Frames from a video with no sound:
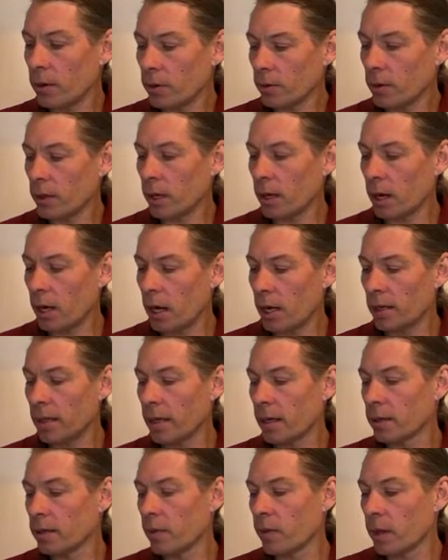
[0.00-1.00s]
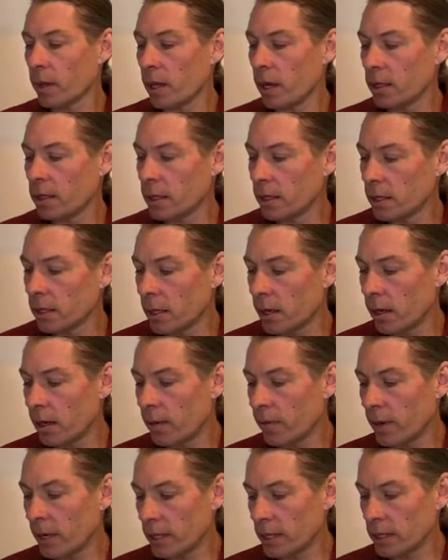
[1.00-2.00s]
the context of the Lajjitaadi
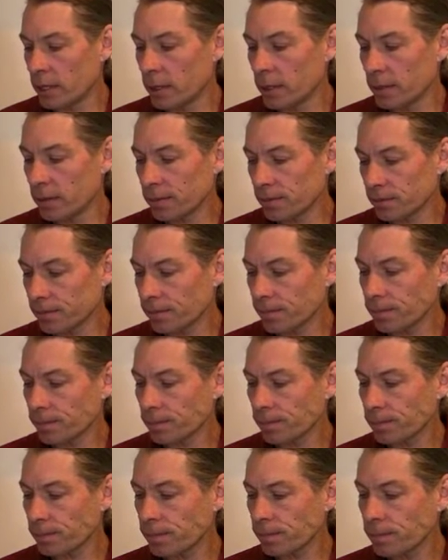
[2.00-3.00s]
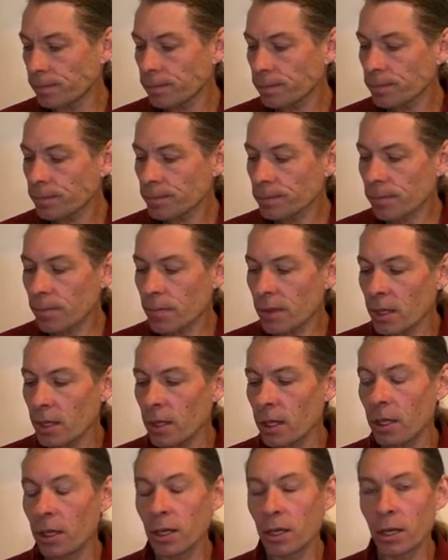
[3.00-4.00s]
Avashtas,
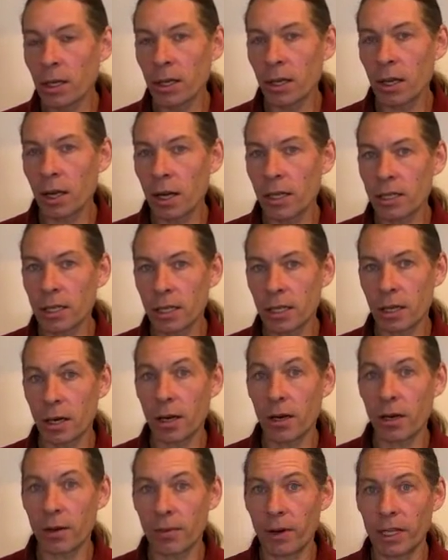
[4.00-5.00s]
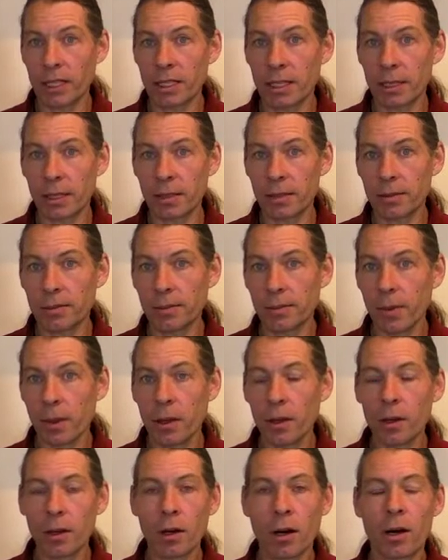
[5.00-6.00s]
the good Lajjitaadi Avashtas
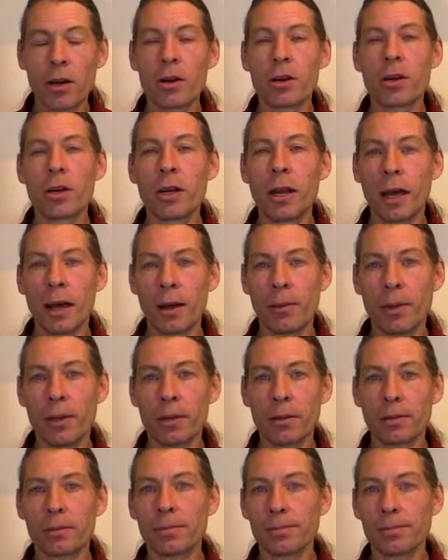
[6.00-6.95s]
are your good habits.